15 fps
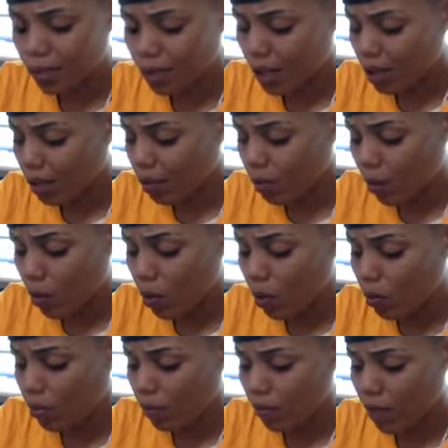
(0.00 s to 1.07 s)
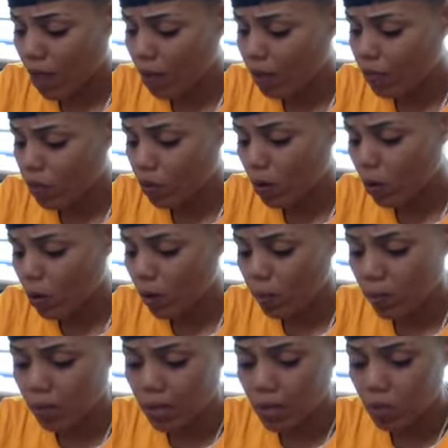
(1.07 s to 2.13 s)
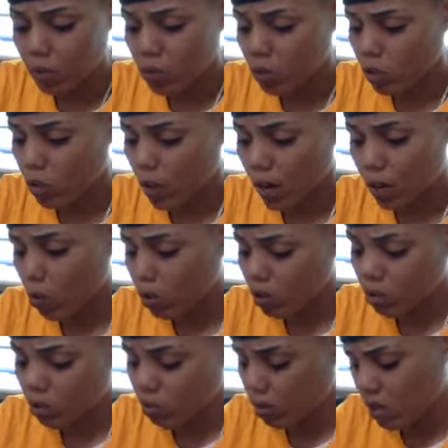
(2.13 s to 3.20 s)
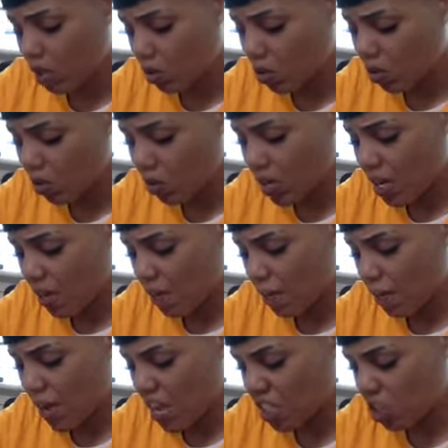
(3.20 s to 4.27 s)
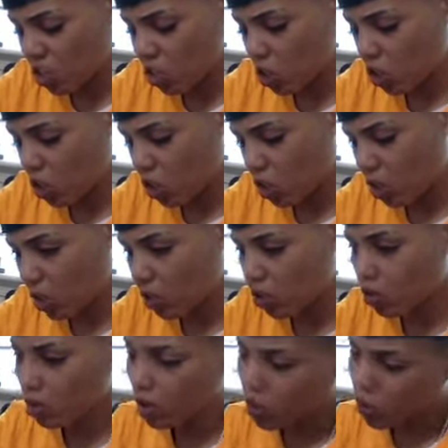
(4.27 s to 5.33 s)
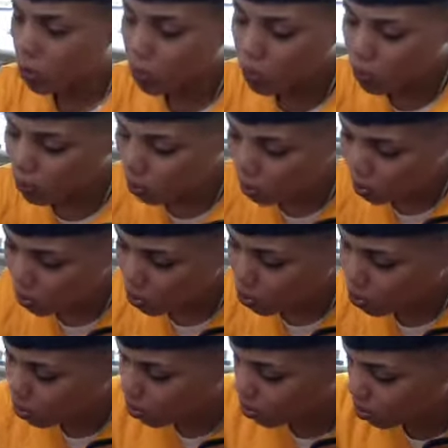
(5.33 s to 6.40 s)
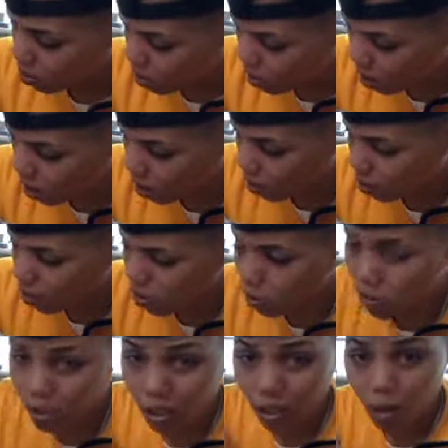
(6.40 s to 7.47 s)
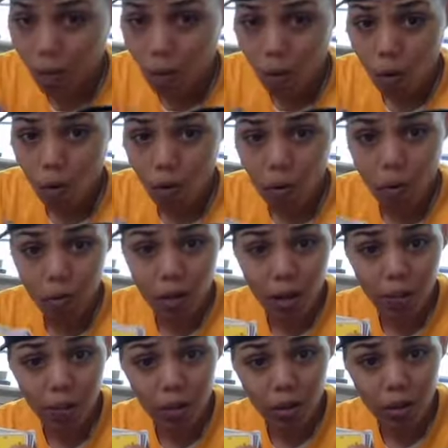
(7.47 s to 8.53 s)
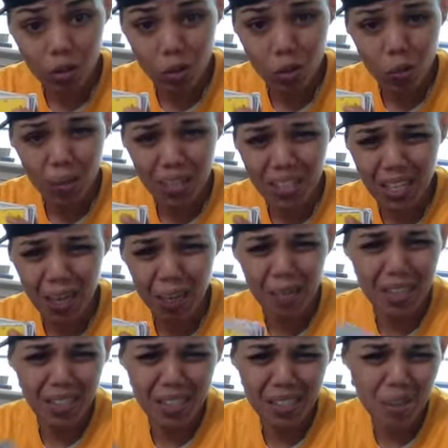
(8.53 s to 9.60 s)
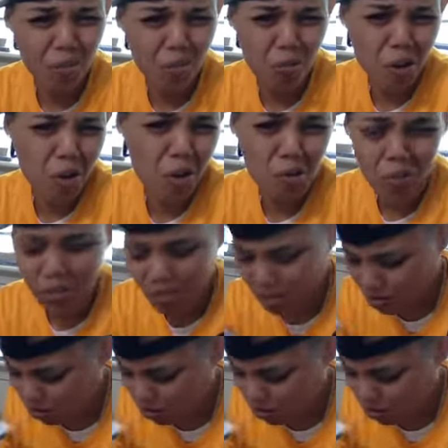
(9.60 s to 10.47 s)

Like, I want to provide for you. I want to be with you. I want to be your masculine energy. Ooh, okay. Who wants to come home? Homecoming, soulmate type energy. You feel me?